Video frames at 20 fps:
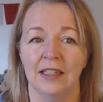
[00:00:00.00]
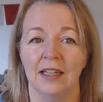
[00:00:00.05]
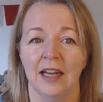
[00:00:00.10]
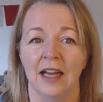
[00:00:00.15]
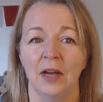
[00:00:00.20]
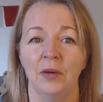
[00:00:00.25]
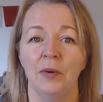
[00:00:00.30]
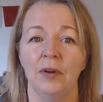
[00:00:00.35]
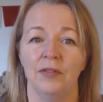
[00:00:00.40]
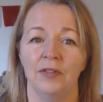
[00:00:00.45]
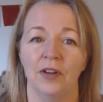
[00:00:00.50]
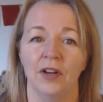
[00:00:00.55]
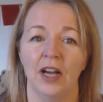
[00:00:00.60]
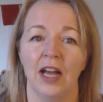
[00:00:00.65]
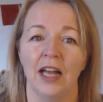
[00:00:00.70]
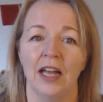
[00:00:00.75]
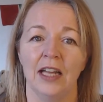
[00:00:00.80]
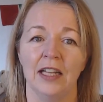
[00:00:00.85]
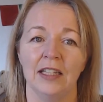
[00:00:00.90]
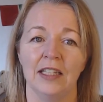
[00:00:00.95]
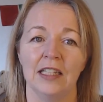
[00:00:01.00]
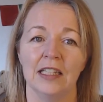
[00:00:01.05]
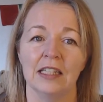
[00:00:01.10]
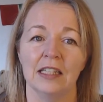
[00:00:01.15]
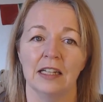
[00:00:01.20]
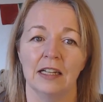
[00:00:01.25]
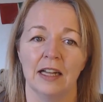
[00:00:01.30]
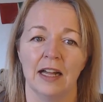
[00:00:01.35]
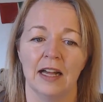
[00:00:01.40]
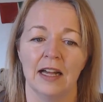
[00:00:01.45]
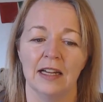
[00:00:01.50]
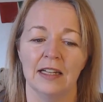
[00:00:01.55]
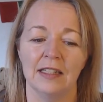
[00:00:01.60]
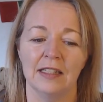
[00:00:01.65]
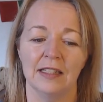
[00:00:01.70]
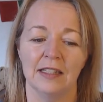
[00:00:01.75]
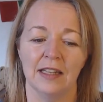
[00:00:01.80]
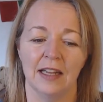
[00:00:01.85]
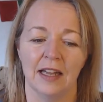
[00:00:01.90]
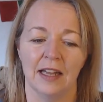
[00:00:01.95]
However, I had this
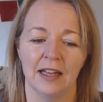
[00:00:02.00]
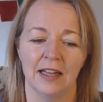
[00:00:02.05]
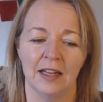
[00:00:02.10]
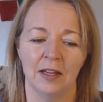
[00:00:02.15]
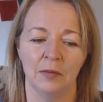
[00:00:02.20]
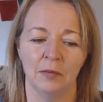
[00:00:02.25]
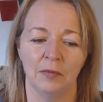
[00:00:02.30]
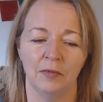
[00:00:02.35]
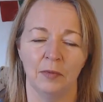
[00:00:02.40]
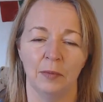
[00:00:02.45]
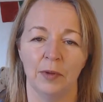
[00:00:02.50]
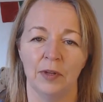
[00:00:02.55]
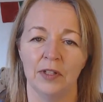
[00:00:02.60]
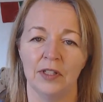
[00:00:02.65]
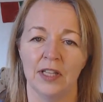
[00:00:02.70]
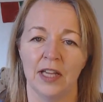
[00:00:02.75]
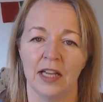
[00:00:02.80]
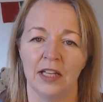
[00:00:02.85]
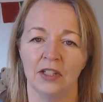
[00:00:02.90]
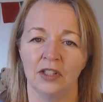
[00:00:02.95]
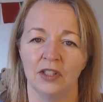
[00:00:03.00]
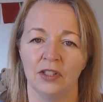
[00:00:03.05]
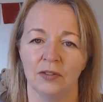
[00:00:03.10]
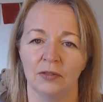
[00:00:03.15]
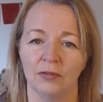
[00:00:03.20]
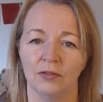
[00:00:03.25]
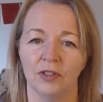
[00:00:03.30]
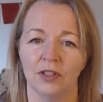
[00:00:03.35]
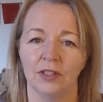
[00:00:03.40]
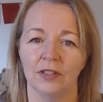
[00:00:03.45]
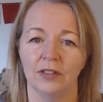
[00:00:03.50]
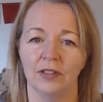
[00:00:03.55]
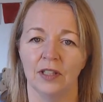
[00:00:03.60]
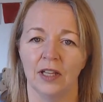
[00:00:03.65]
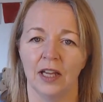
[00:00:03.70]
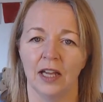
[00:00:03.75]
class of about 10 children,